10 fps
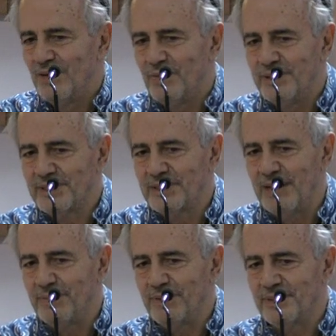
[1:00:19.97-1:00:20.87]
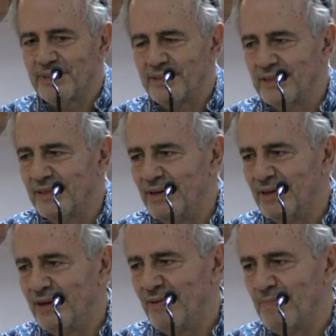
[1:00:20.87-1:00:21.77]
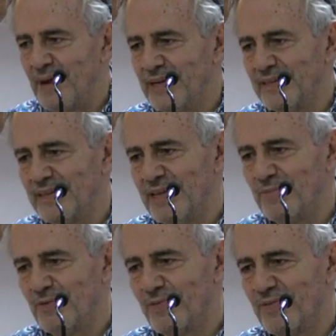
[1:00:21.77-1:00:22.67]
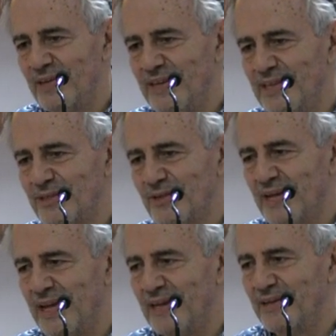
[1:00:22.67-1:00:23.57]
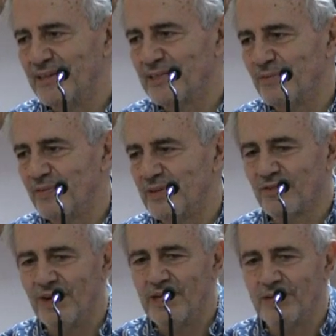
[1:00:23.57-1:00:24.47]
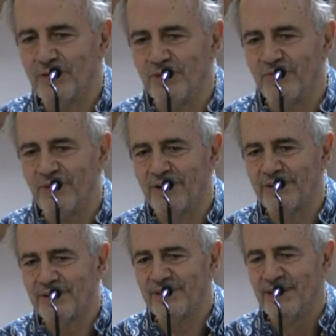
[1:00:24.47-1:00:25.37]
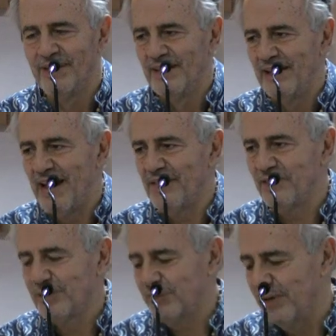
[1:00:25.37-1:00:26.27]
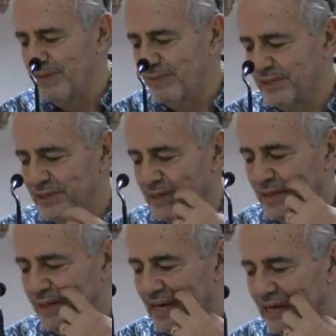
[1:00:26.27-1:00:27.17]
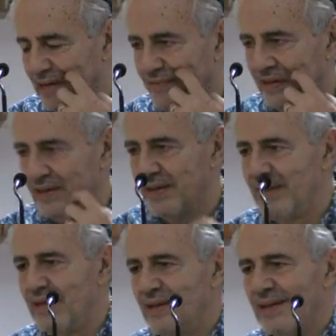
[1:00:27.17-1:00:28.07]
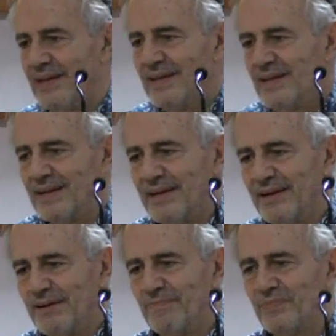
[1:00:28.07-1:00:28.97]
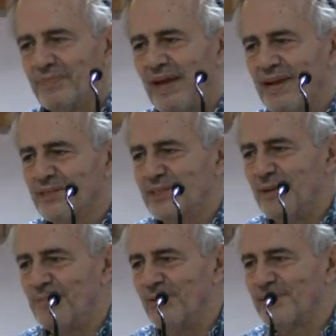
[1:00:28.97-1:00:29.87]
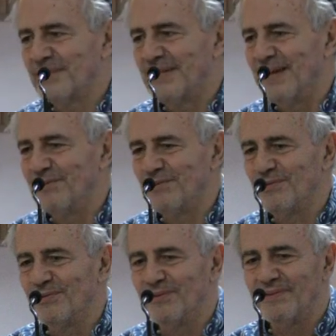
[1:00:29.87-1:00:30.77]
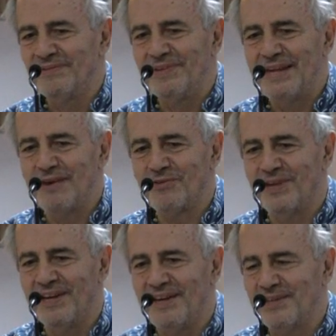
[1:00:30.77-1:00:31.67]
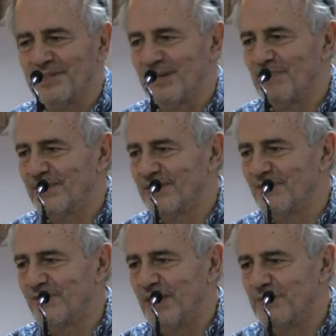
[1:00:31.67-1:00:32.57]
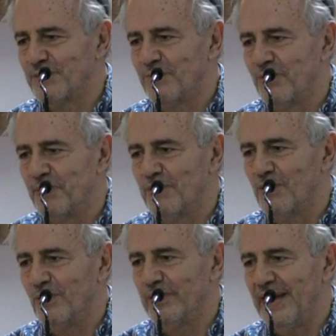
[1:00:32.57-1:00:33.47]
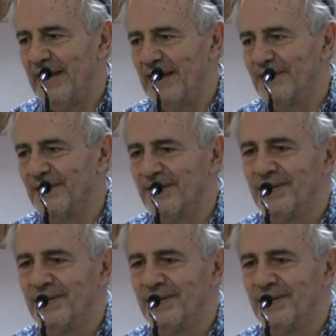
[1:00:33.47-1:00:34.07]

with Cyprus because it, it reminded him of the Eastern Hellenism of his childhood rather than Athens, where he was then living. Um, and Cypriots tend to nationalize him, and there's a famous poem called Helen,